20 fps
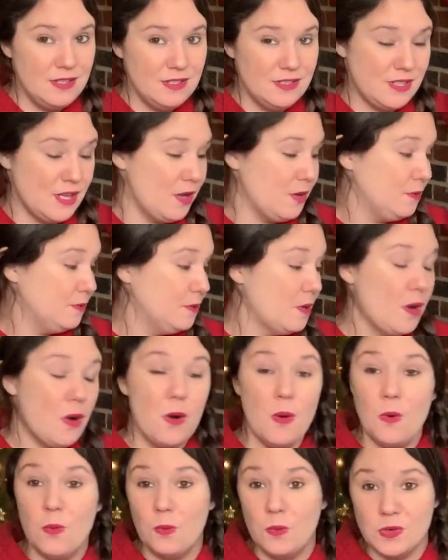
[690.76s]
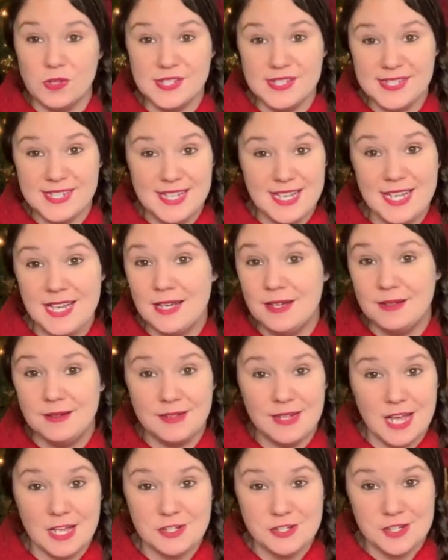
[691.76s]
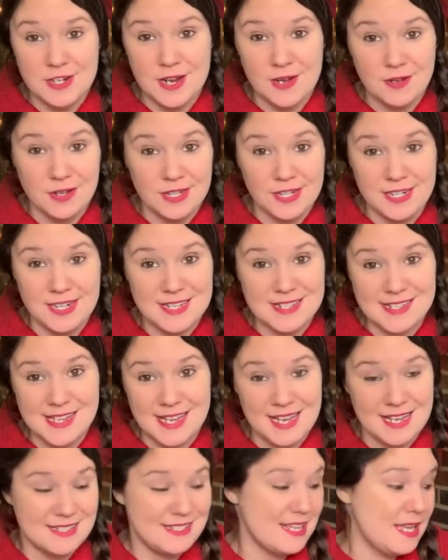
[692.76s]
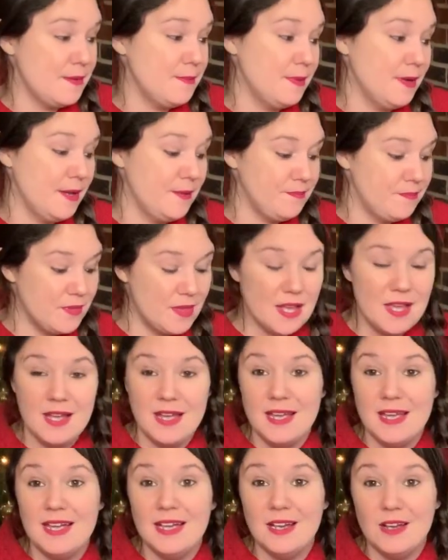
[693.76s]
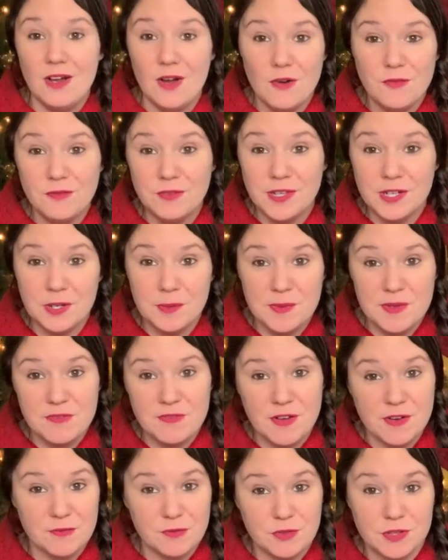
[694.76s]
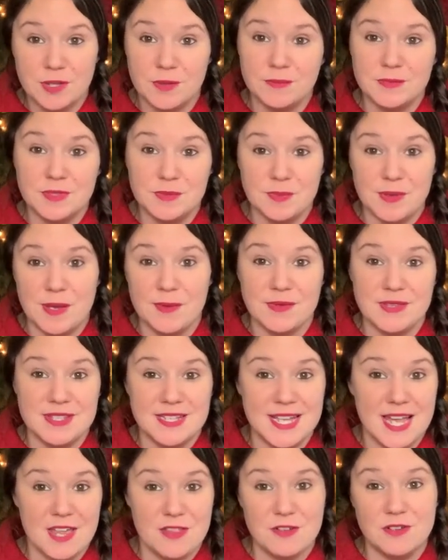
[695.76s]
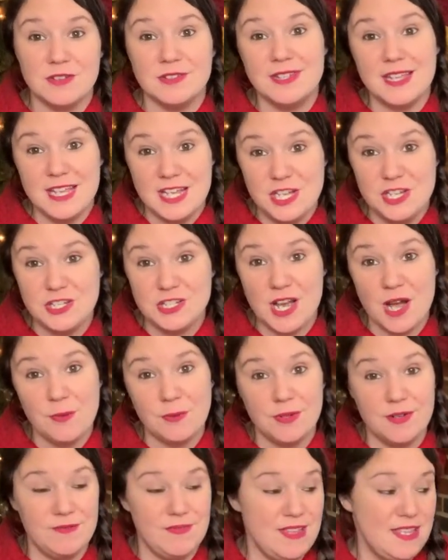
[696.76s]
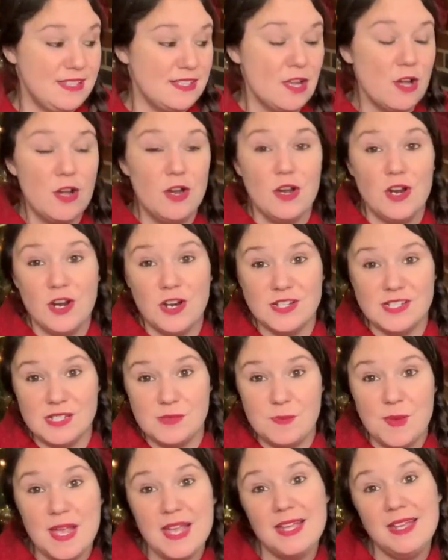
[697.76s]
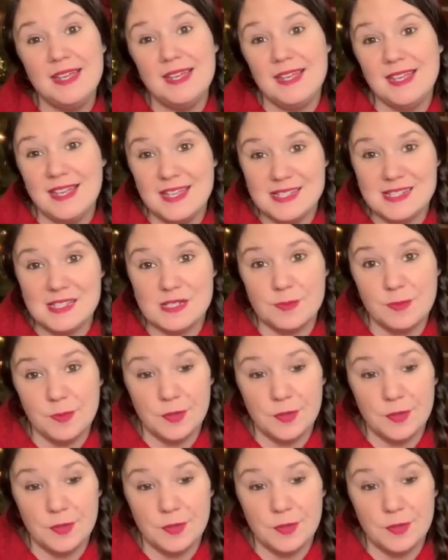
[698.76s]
So we'll see. Not sure how good it is, like I said, but hopefully it'll be fun for them to play with together. They each got one of these. Hers is pink, his is